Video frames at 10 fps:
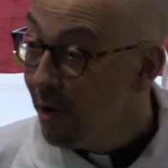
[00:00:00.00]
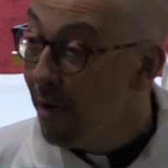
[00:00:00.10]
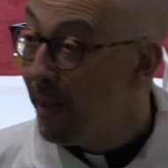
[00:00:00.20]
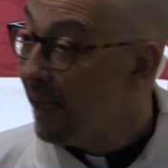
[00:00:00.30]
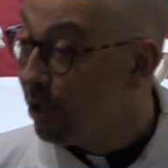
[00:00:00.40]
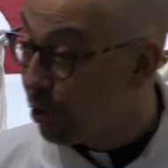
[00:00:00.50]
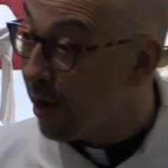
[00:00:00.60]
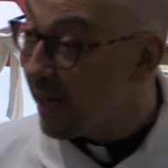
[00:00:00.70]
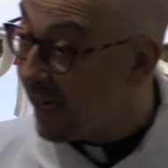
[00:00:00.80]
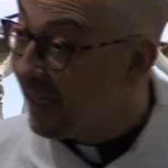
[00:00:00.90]
do a bit of
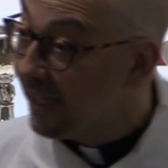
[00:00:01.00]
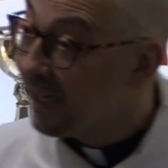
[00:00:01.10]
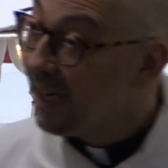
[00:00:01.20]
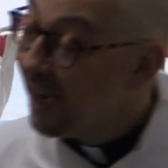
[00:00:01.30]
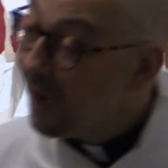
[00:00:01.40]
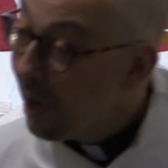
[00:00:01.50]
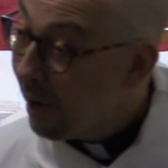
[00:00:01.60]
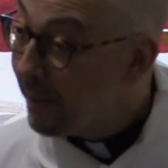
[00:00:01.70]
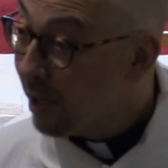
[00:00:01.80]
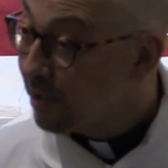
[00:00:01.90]
training.
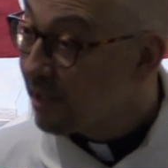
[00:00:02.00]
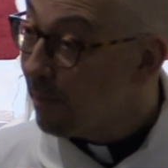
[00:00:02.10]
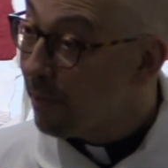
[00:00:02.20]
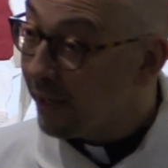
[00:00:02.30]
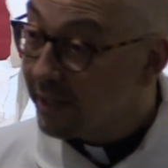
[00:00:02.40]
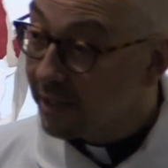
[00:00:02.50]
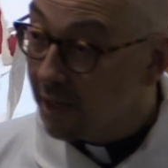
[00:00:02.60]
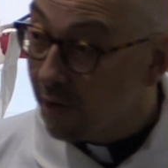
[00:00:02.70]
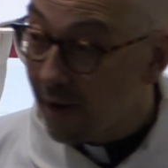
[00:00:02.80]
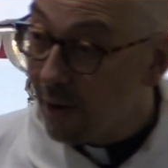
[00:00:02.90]
I mean, on some things. I
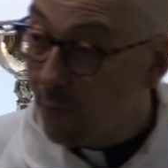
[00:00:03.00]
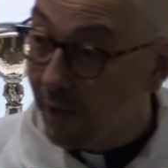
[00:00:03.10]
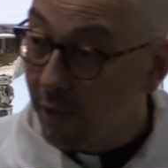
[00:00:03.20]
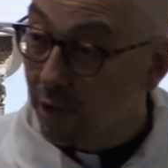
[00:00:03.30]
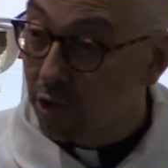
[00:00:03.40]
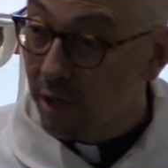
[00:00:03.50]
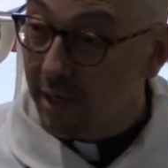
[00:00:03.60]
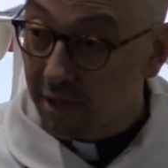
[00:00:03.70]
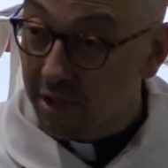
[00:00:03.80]
don't know how well you can train a